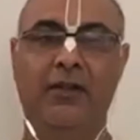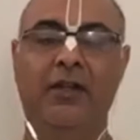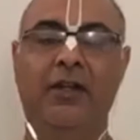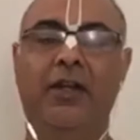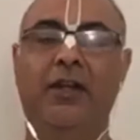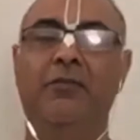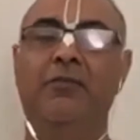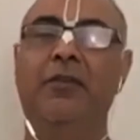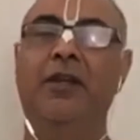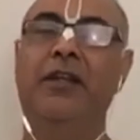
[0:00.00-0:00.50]

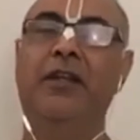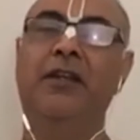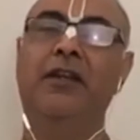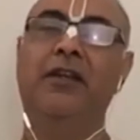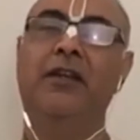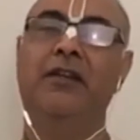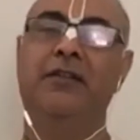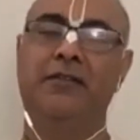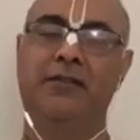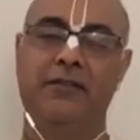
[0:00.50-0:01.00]
and making
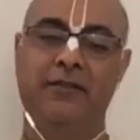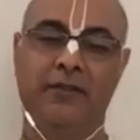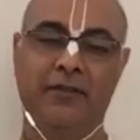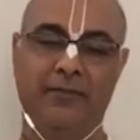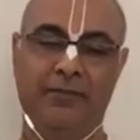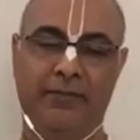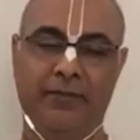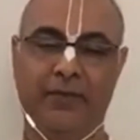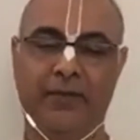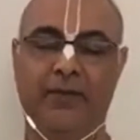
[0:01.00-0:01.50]
it
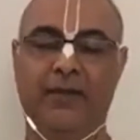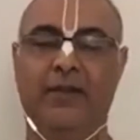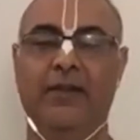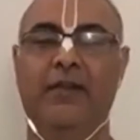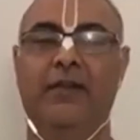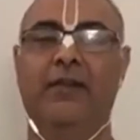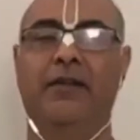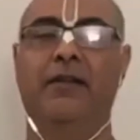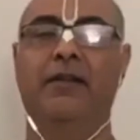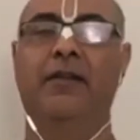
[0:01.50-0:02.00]

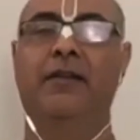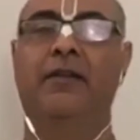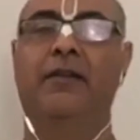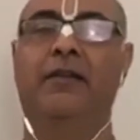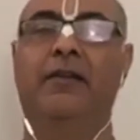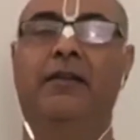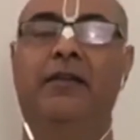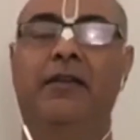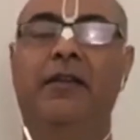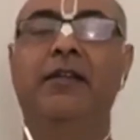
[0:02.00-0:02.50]

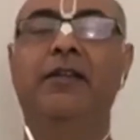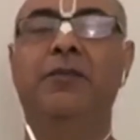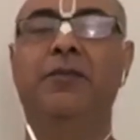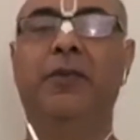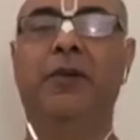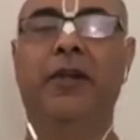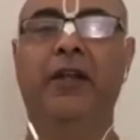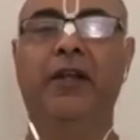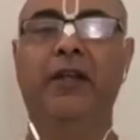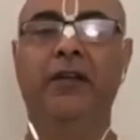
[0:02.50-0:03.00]
his
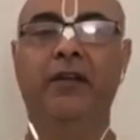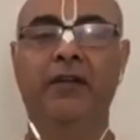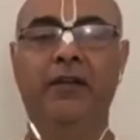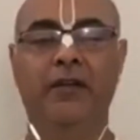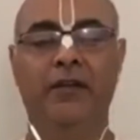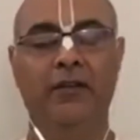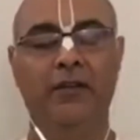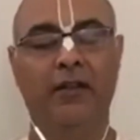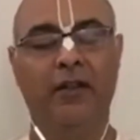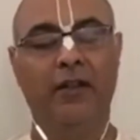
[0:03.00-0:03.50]
prey,
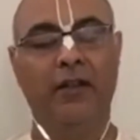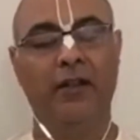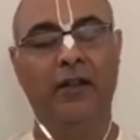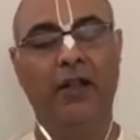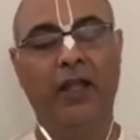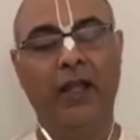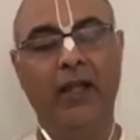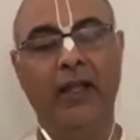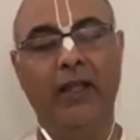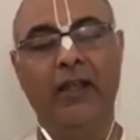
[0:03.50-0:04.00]
the
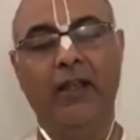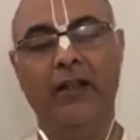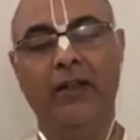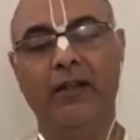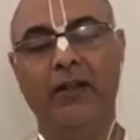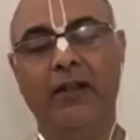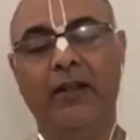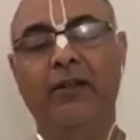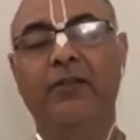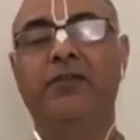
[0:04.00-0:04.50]
lion
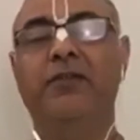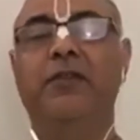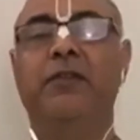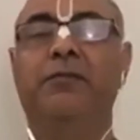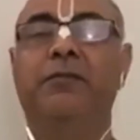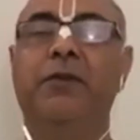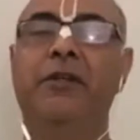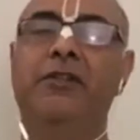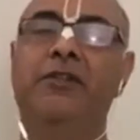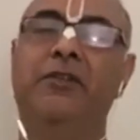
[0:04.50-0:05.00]
leaves a
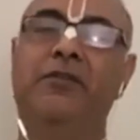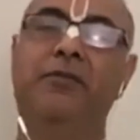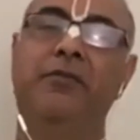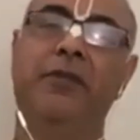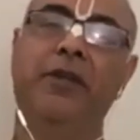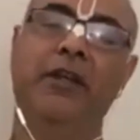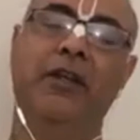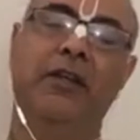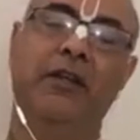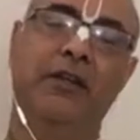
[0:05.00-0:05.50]
piece of
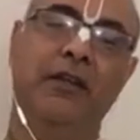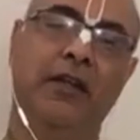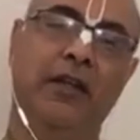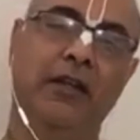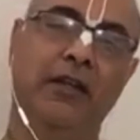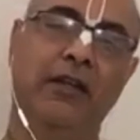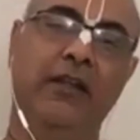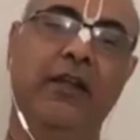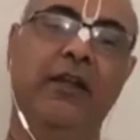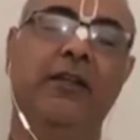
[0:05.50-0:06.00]
meat and
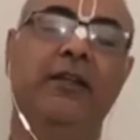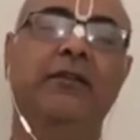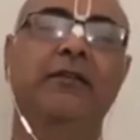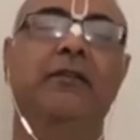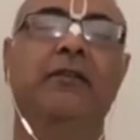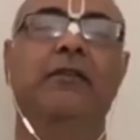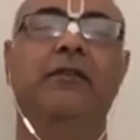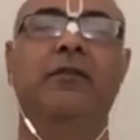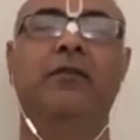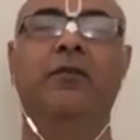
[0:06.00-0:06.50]
then
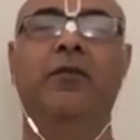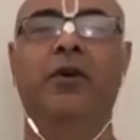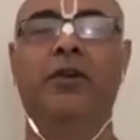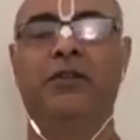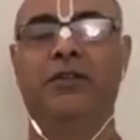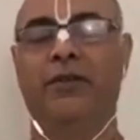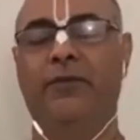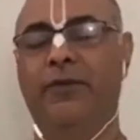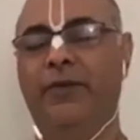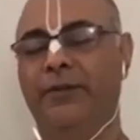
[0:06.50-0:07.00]
walks
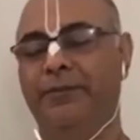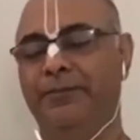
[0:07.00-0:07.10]
away.